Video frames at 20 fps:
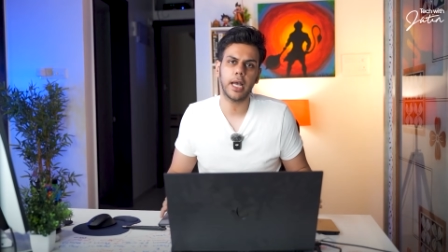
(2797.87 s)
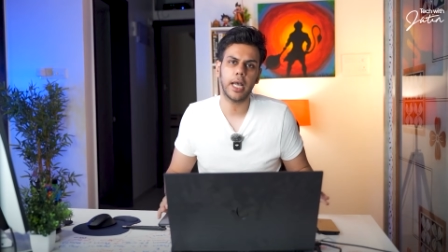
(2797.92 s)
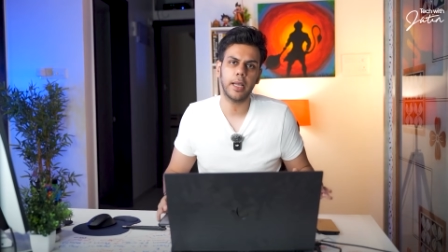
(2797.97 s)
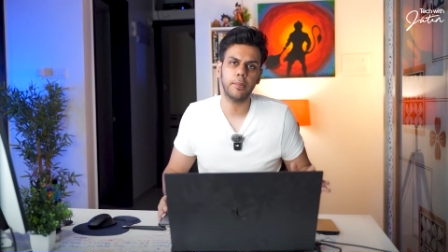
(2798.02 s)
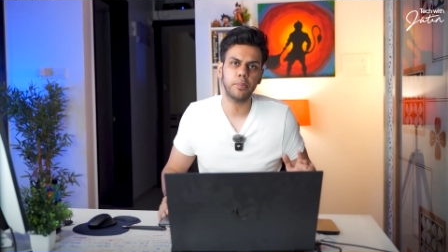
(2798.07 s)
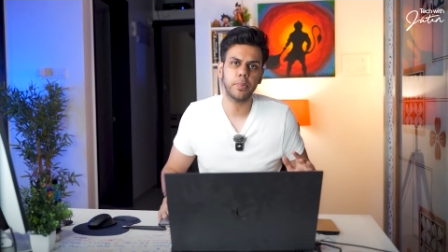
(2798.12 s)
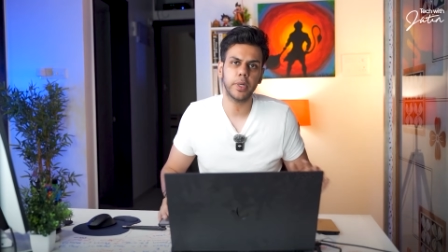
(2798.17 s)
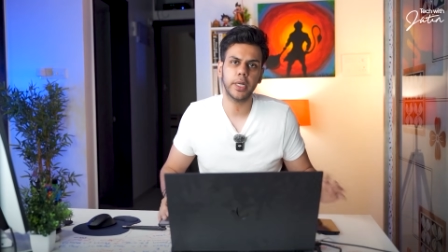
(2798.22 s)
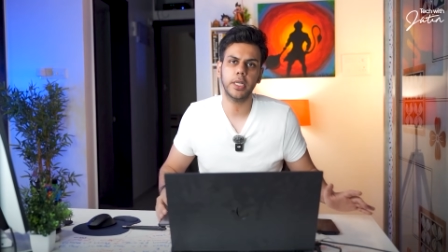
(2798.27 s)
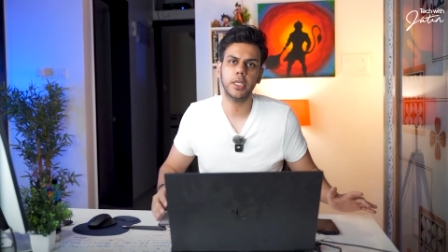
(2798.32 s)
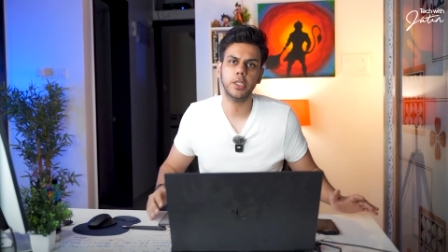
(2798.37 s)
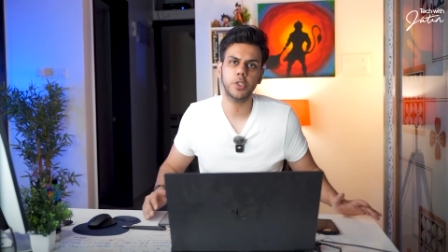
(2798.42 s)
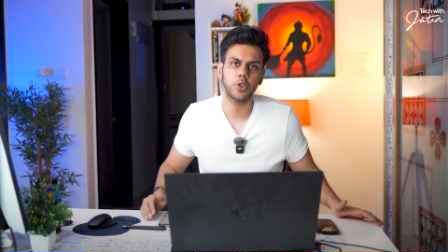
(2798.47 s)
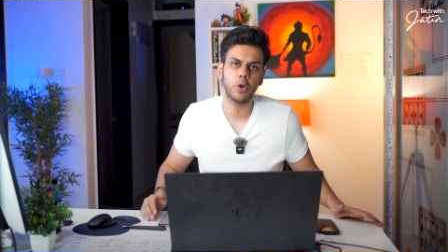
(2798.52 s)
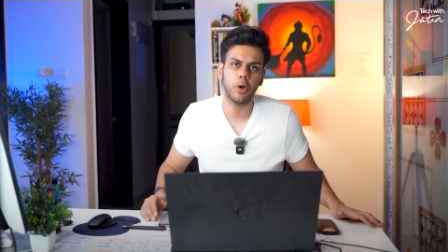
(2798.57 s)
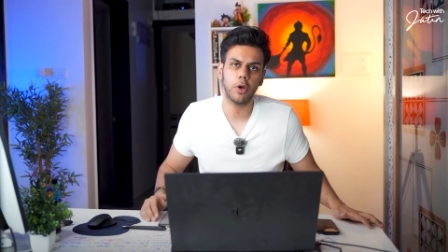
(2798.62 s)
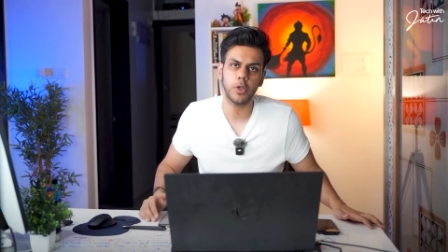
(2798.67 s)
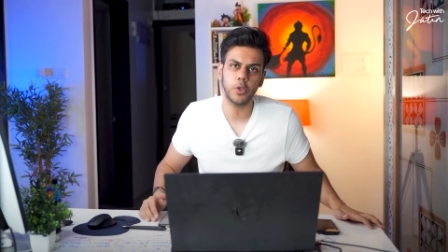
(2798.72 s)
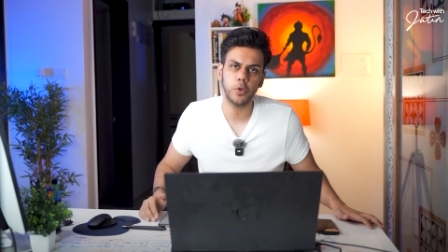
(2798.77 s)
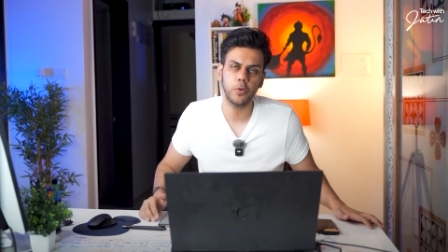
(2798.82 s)
I'm pretty
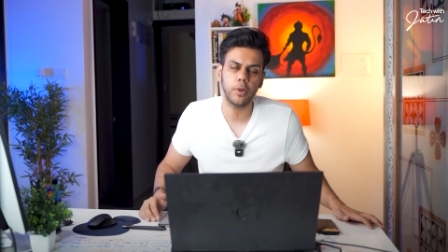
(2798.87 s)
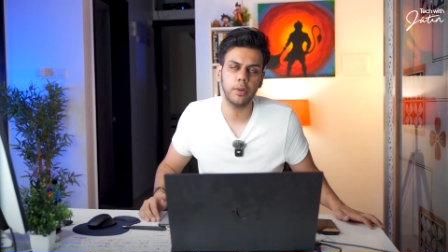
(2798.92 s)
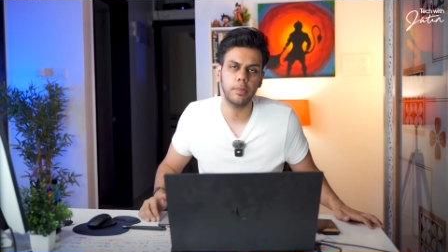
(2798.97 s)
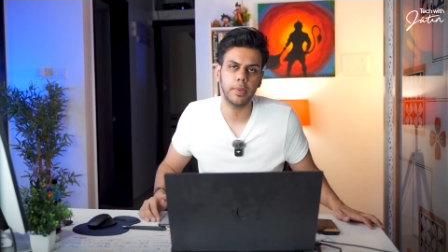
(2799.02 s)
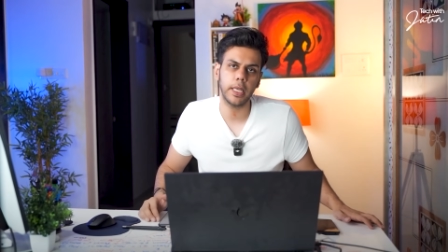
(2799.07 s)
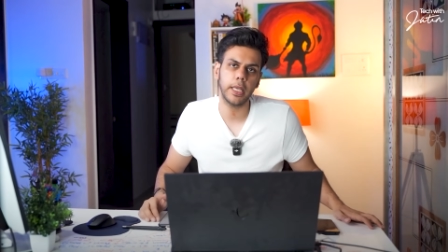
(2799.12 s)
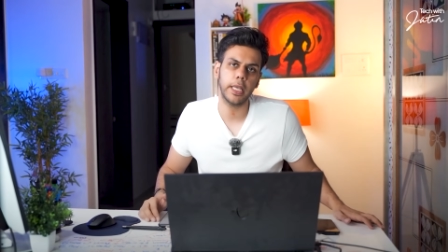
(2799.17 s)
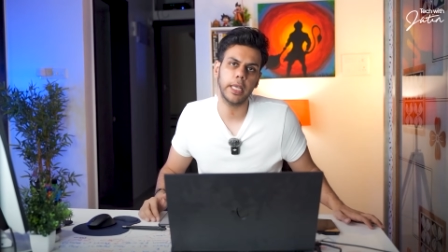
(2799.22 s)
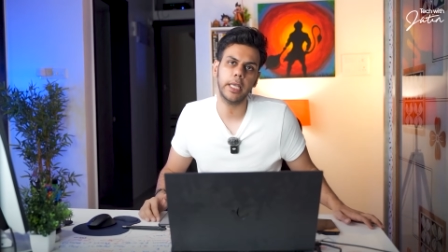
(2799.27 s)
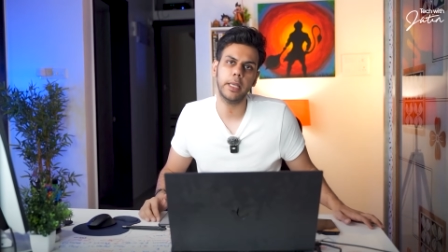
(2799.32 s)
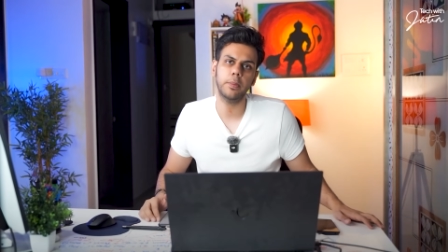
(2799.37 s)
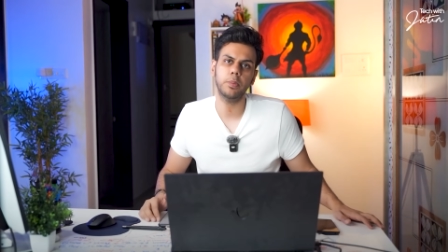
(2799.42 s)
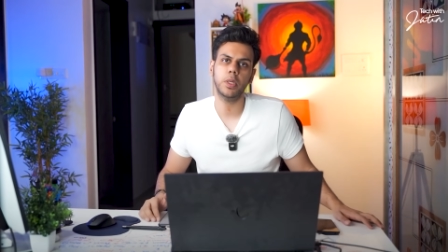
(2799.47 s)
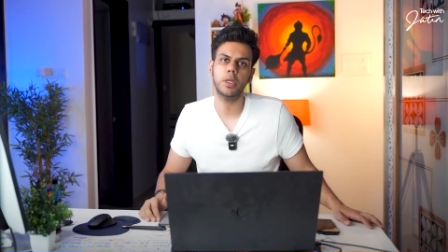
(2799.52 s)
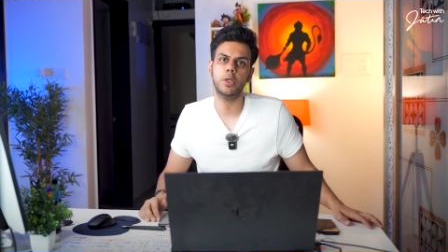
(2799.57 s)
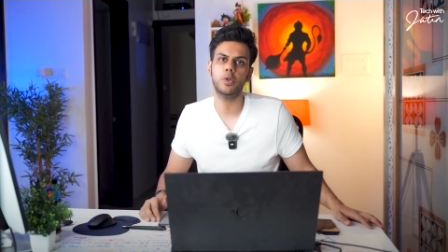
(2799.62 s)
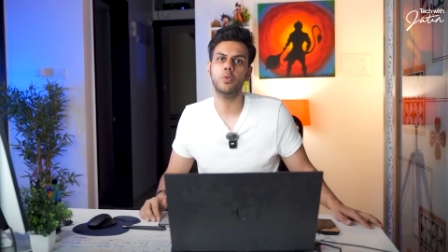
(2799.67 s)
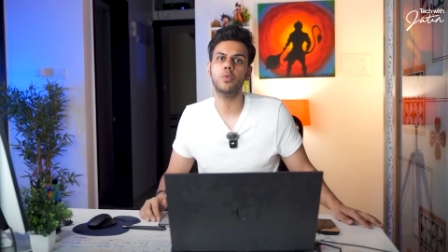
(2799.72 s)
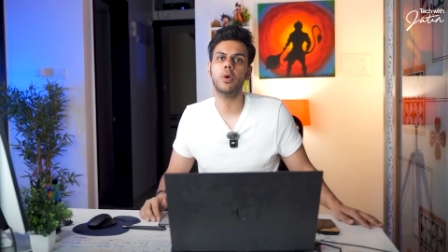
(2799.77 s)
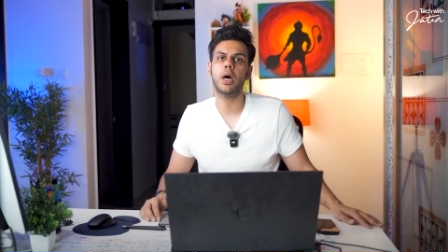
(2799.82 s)
sure you will be
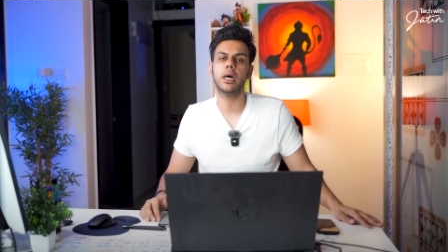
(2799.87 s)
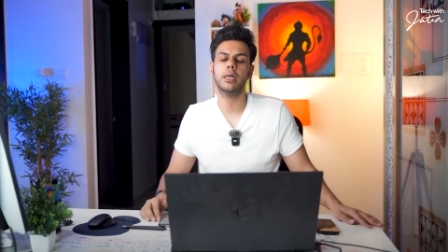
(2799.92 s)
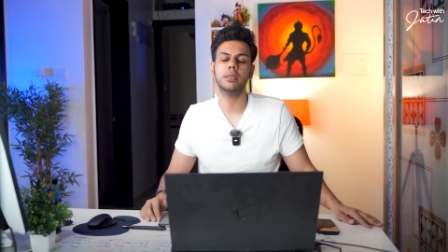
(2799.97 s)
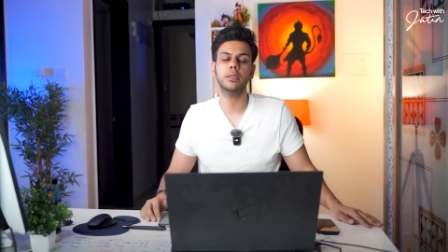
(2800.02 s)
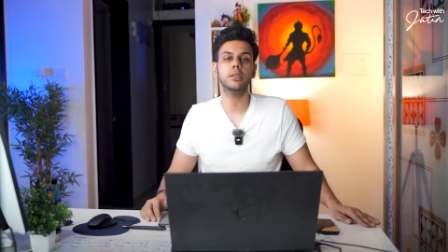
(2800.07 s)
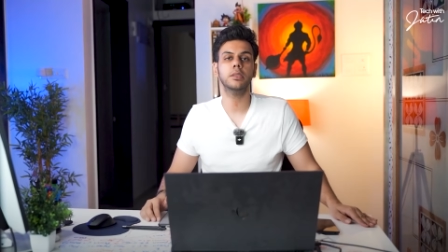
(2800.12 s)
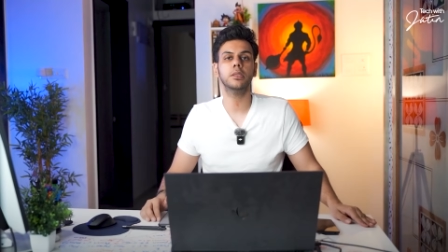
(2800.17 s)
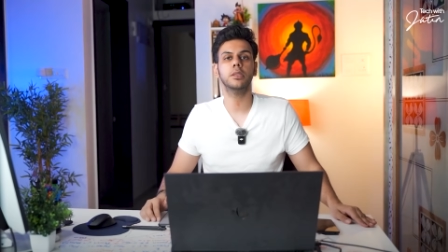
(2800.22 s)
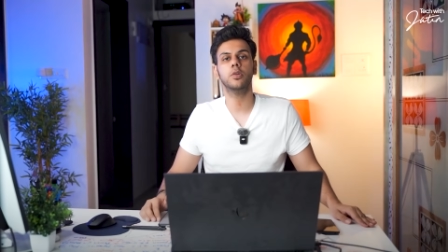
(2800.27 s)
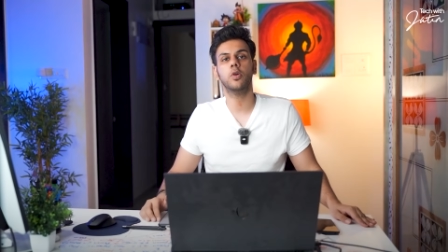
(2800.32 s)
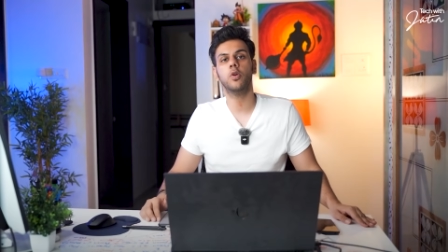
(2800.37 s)
able to answer